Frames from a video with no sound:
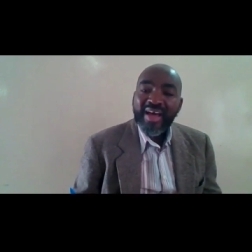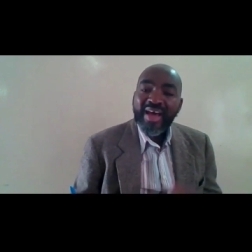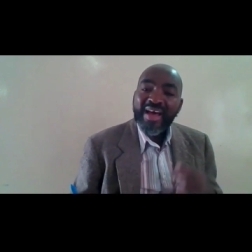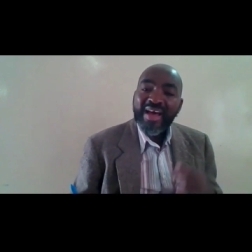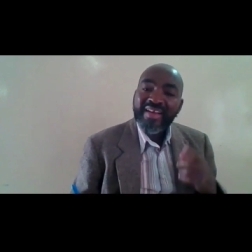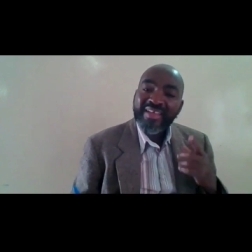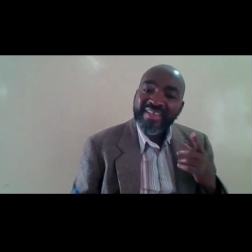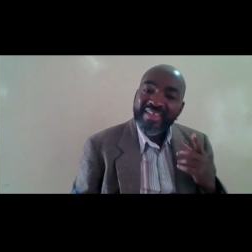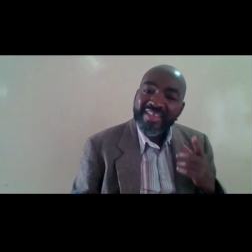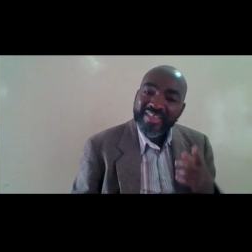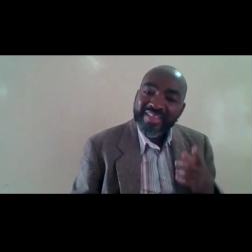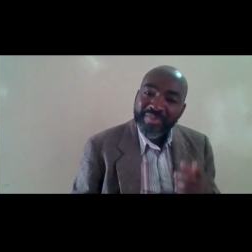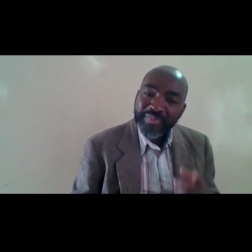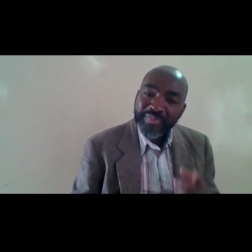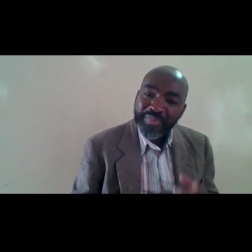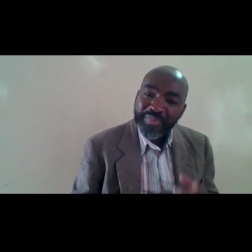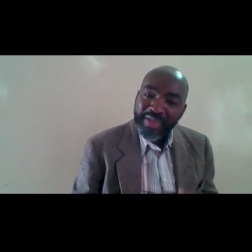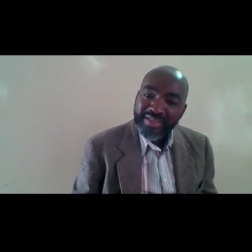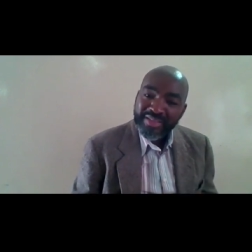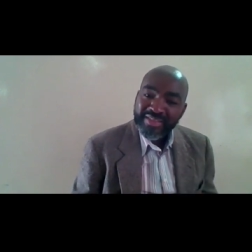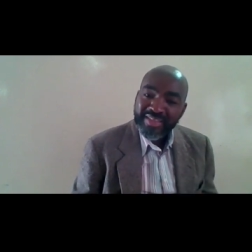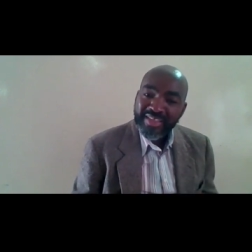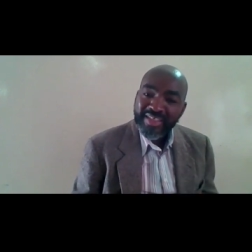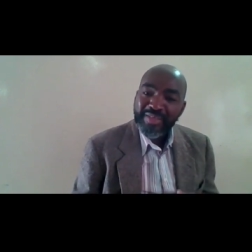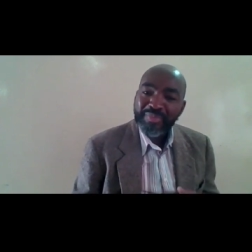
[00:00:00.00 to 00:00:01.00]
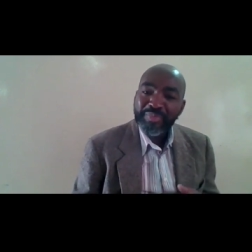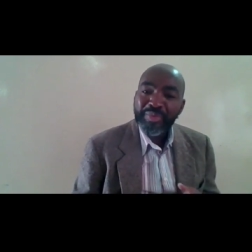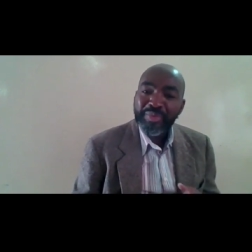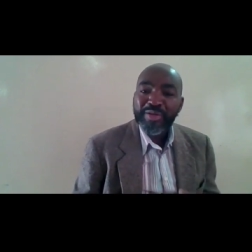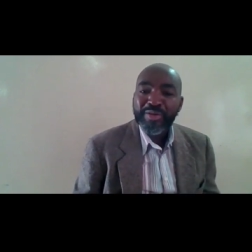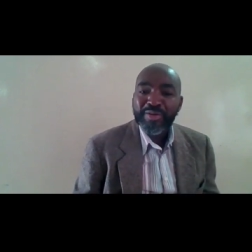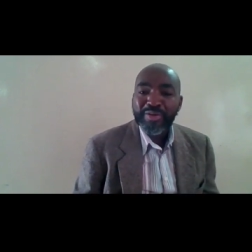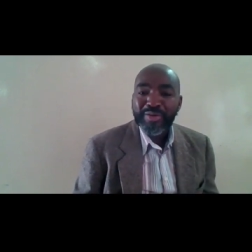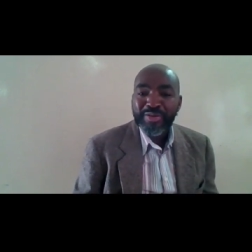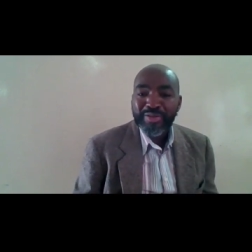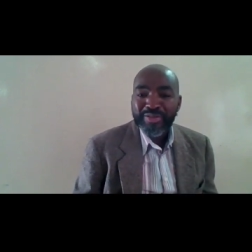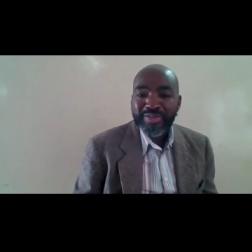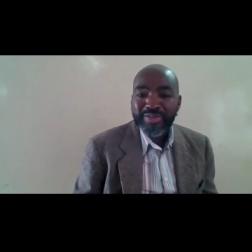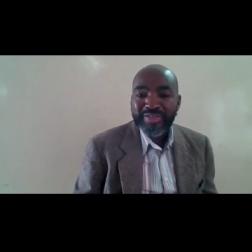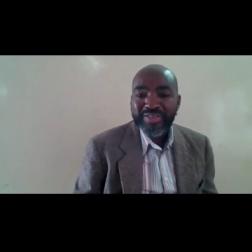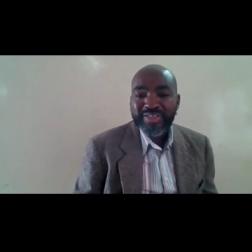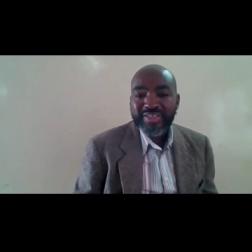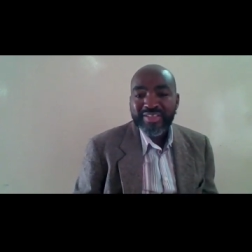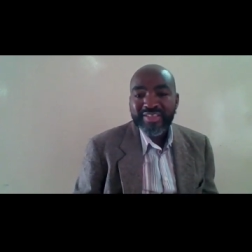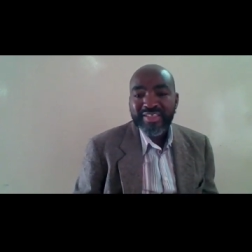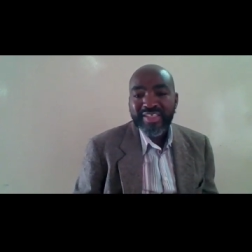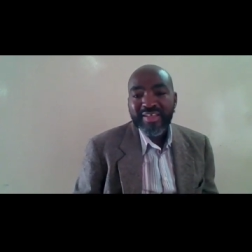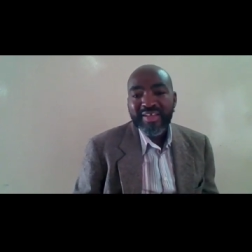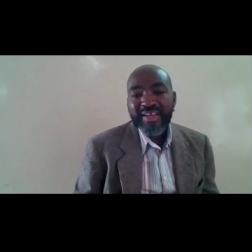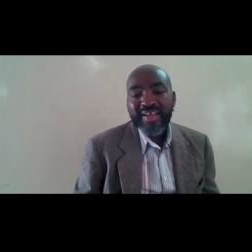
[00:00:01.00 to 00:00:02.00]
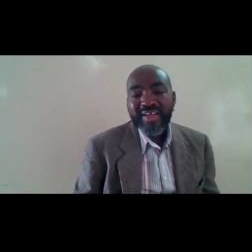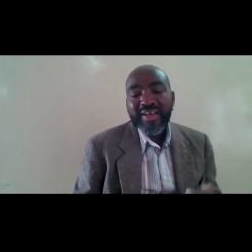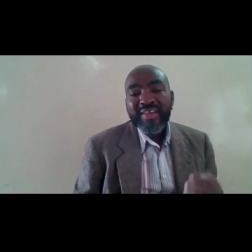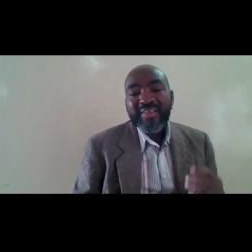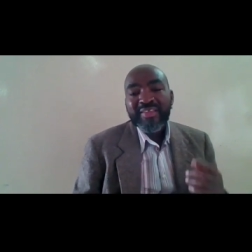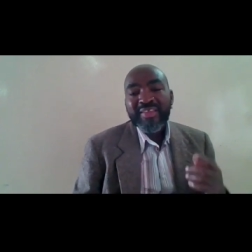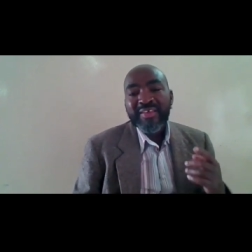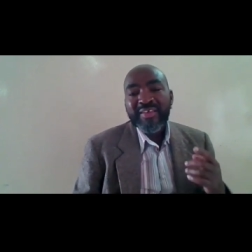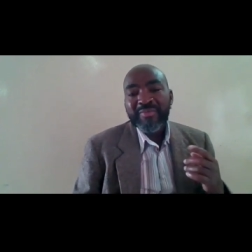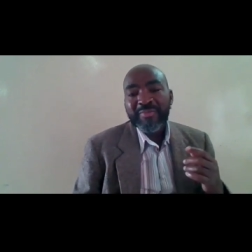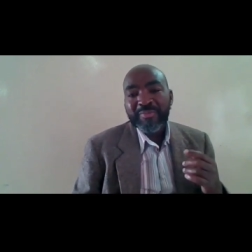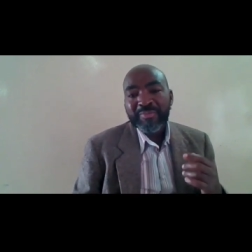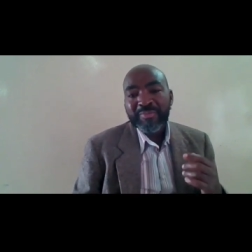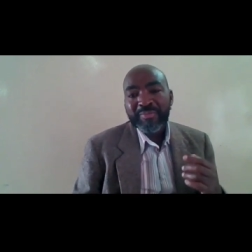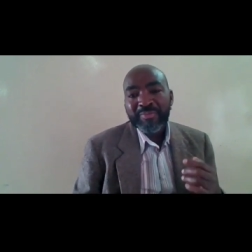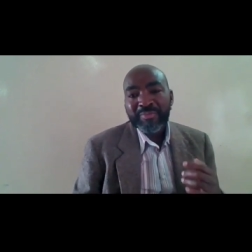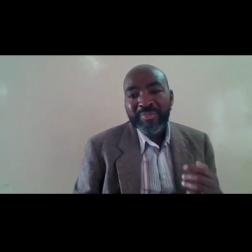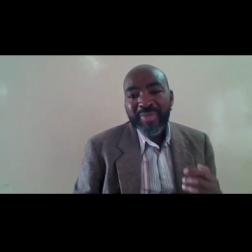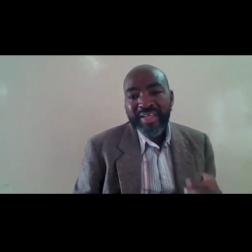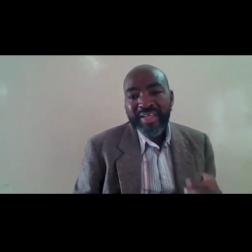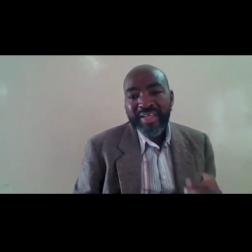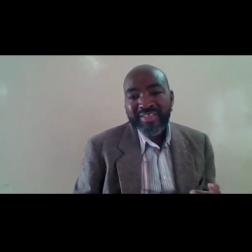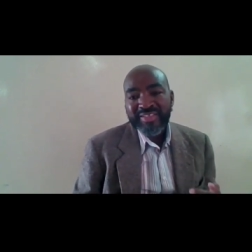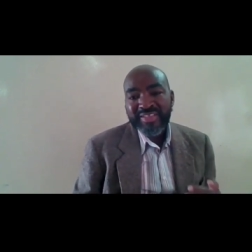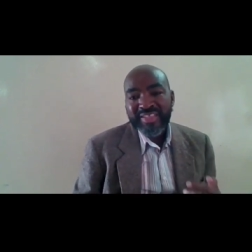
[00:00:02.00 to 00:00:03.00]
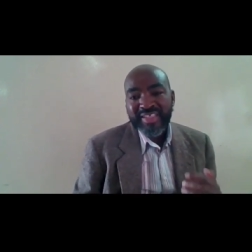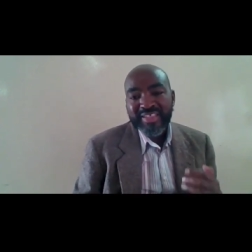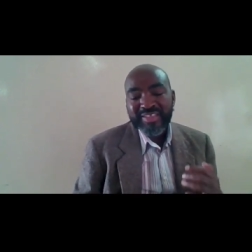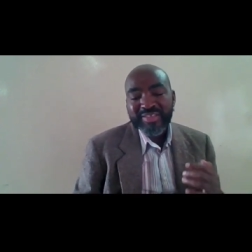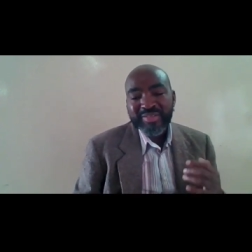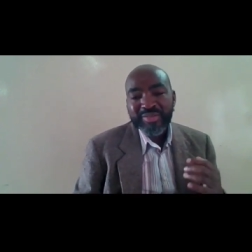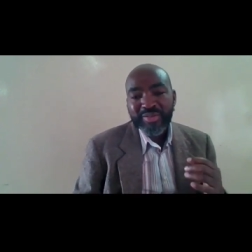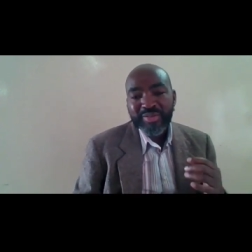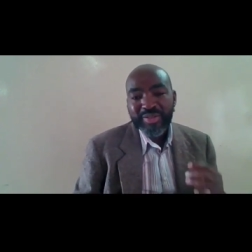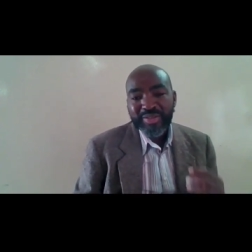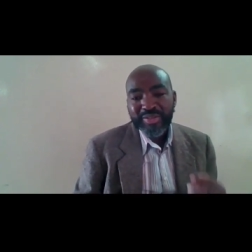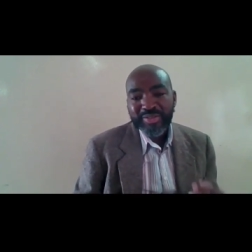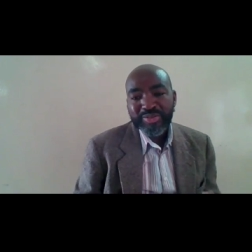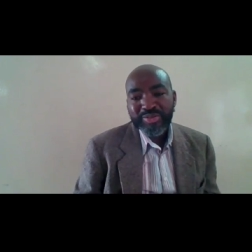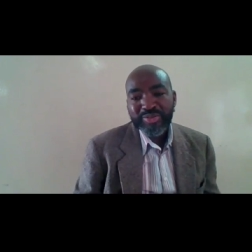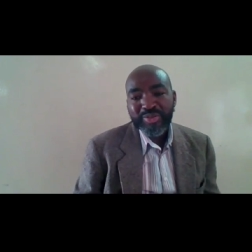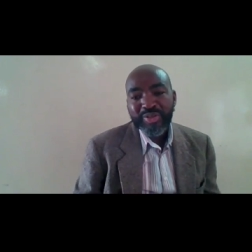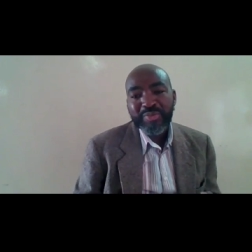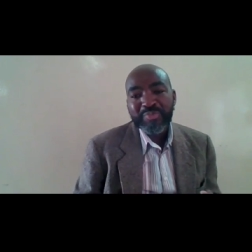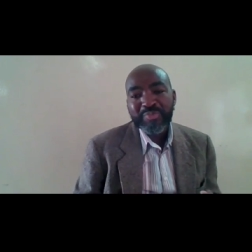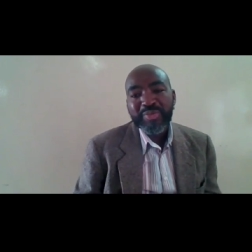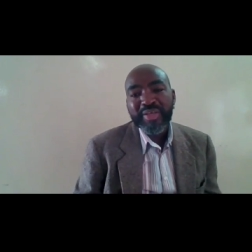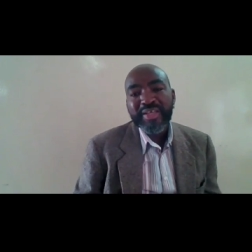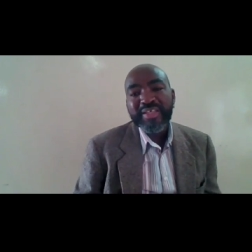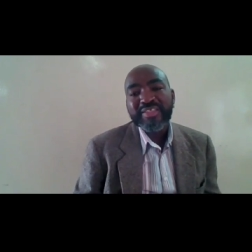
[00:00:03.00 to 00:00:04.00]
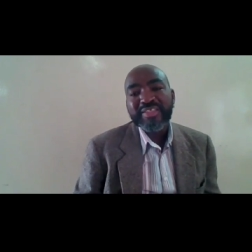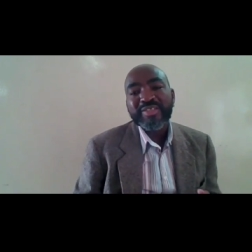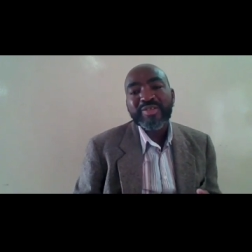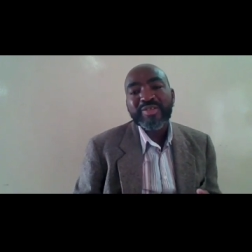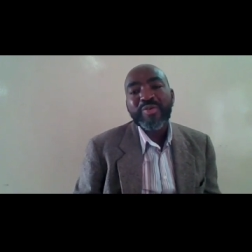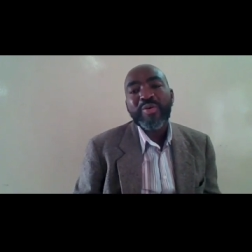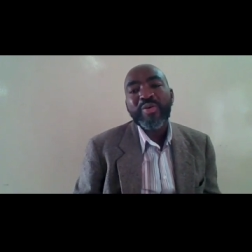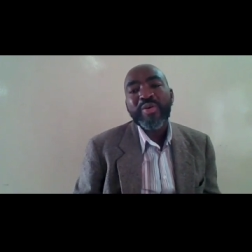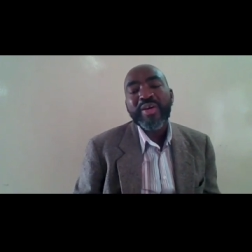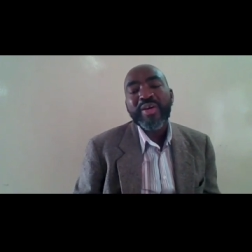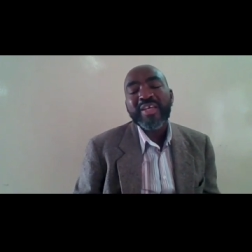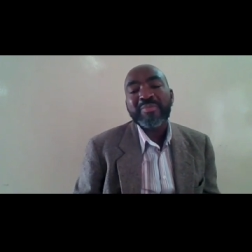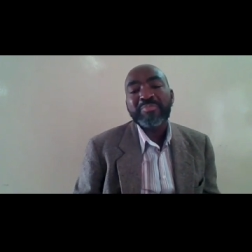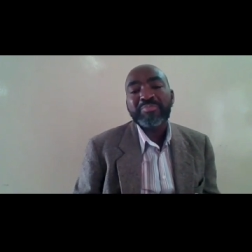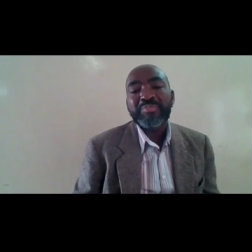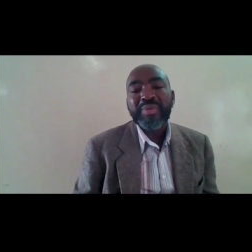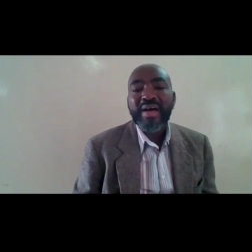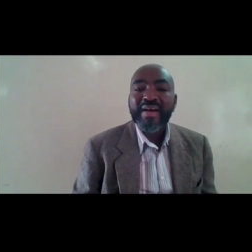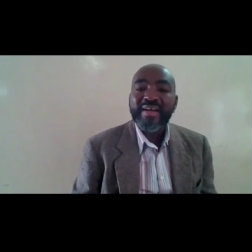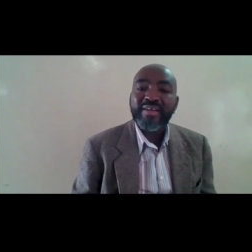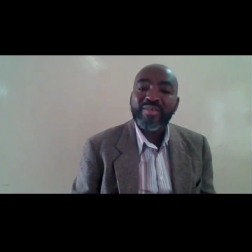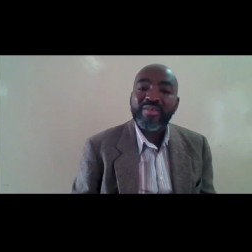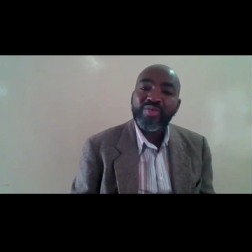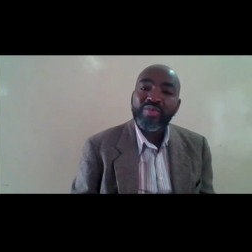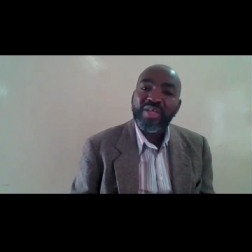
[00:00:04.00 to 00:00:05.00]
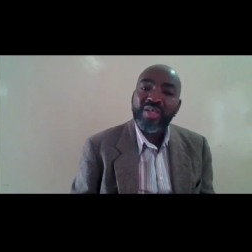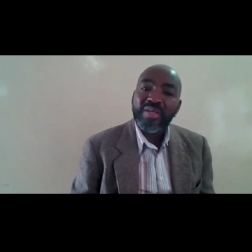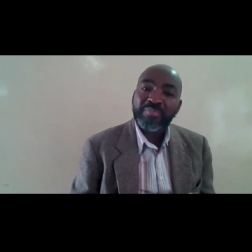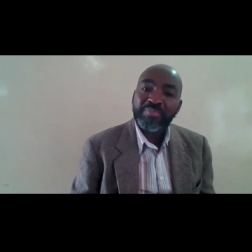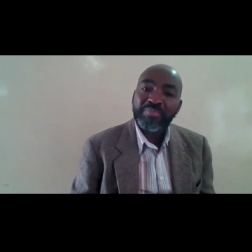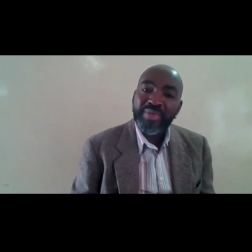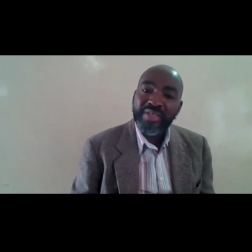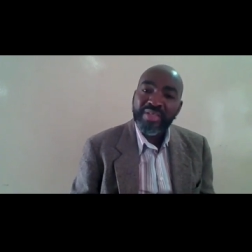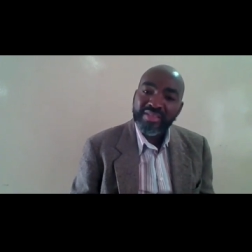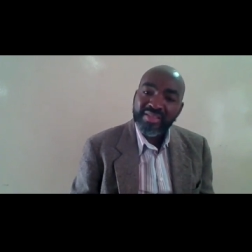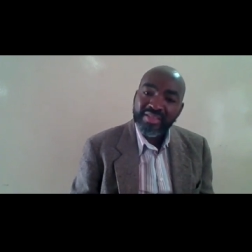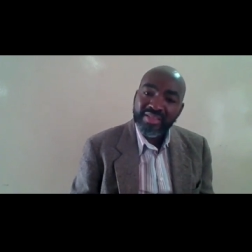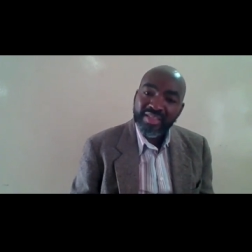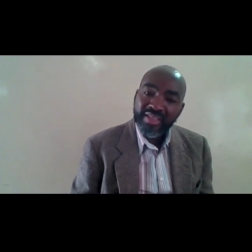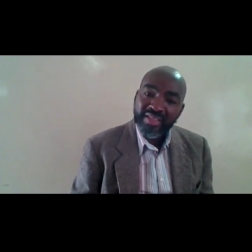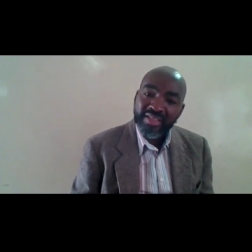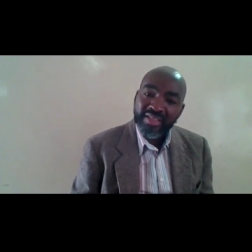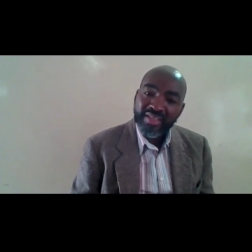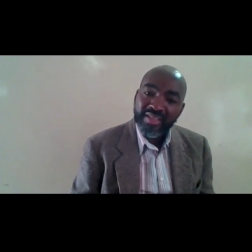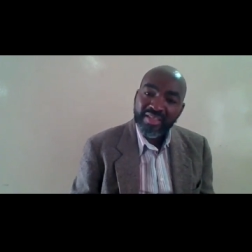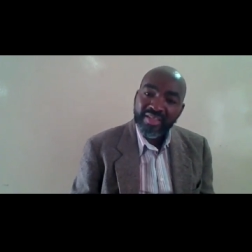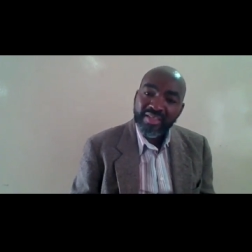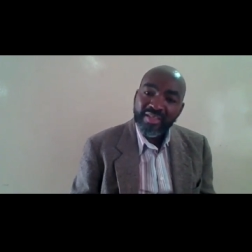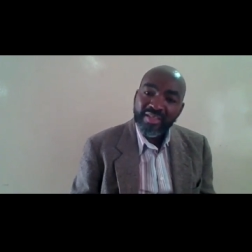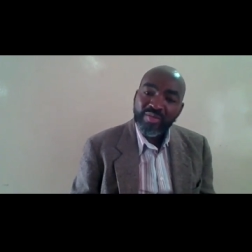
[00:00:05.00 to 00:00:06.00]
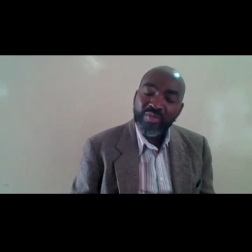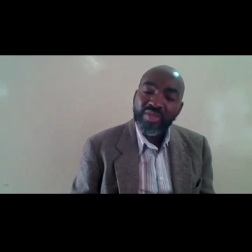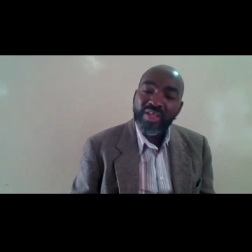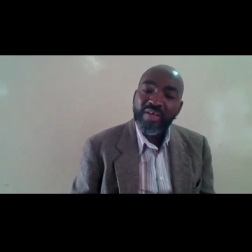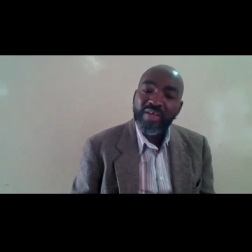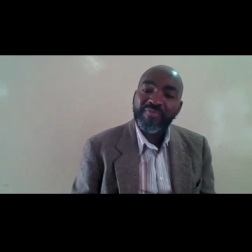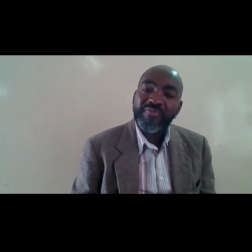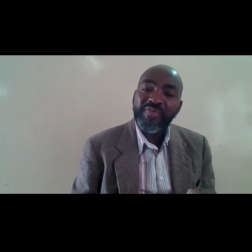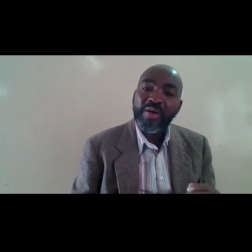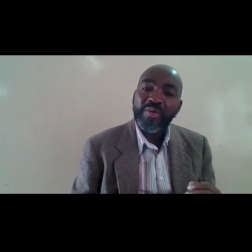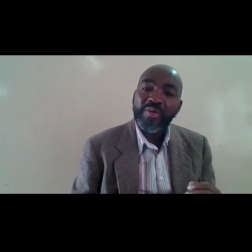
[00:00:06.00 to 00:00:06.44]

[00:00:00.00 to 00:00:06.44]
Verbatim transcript: And it is basic because the major solution means going back to the basic, to the